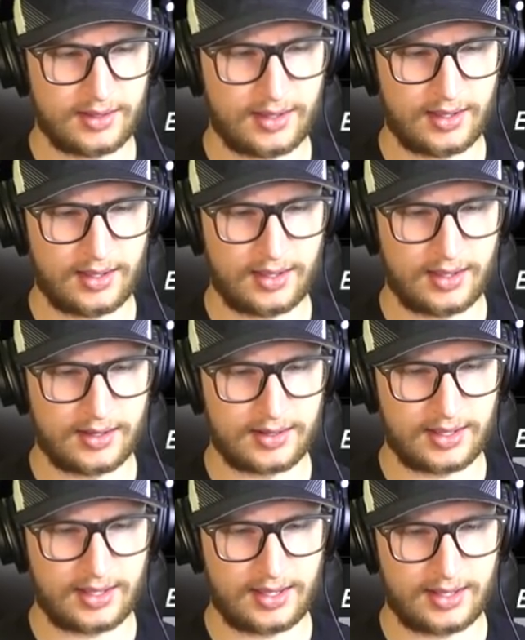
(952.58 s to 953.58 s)

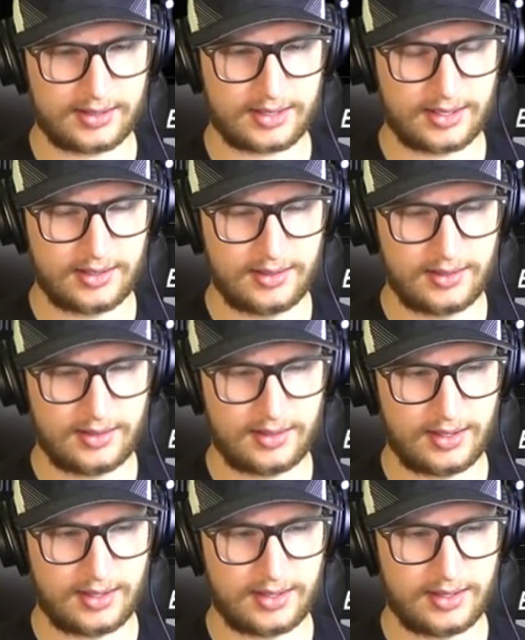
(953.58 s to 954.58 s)
And it
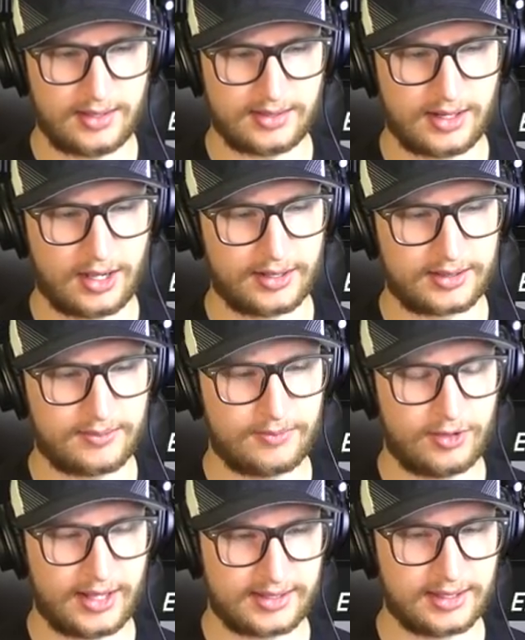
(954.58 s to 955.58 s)
is not.
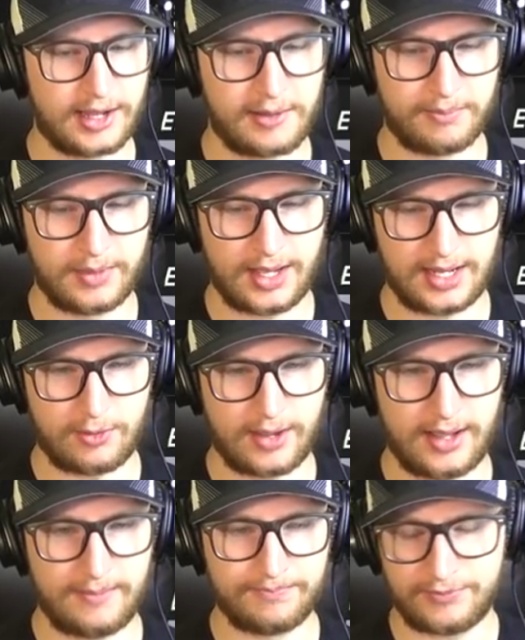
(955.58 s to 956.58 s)
Well, that's lame.
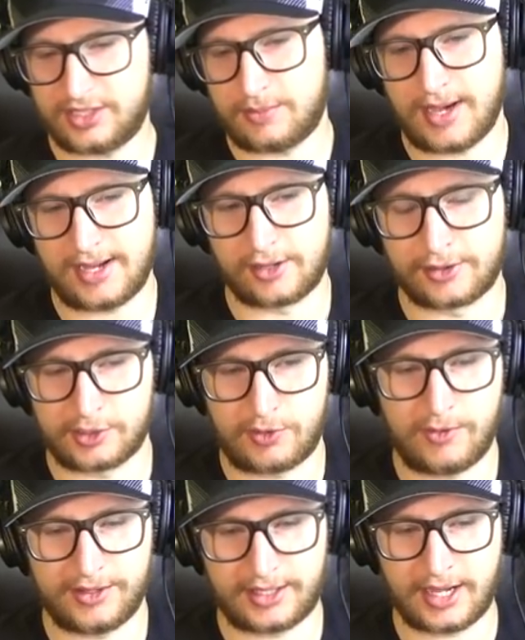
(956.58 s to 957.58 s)
Anyway, doesn't matter because
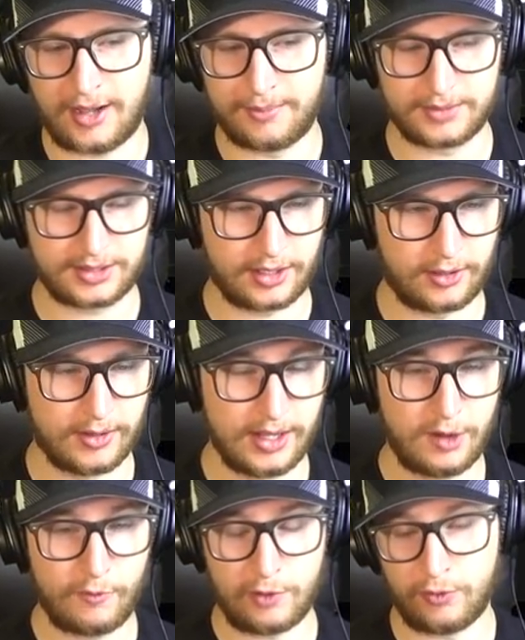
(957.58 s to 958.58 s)
we won the cup. So
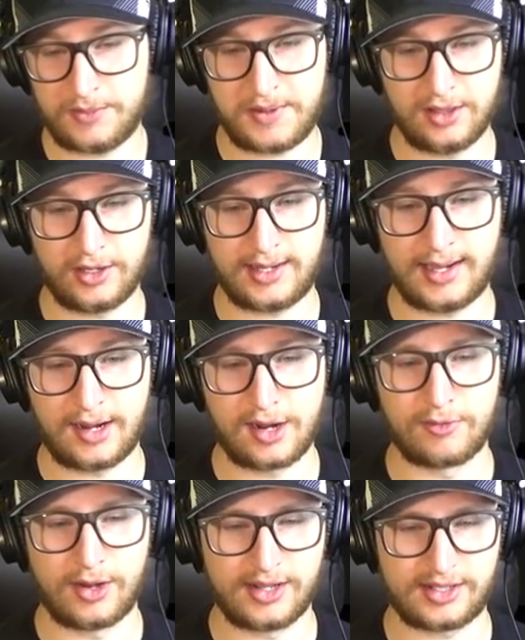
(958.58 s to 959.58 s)
we would be looking at
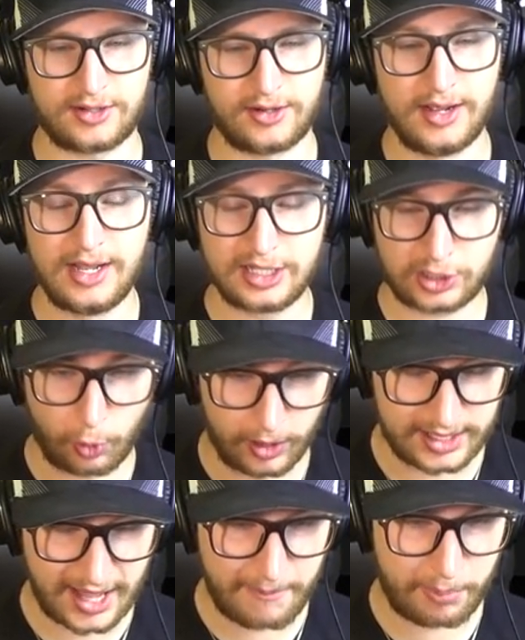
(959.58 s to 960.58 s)
our roster.
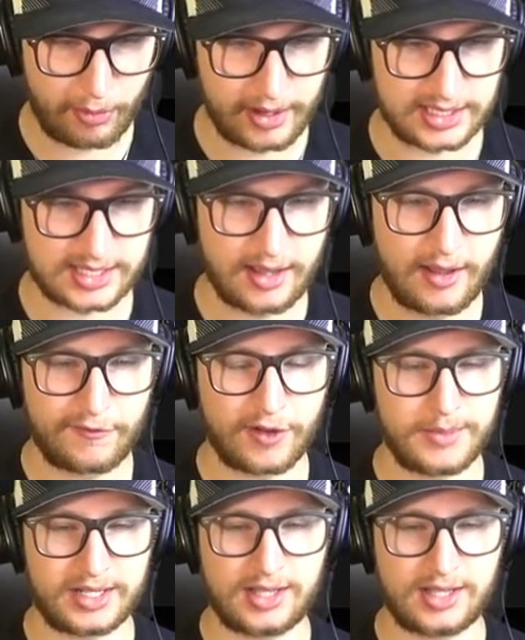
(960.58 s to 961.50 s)
28 points from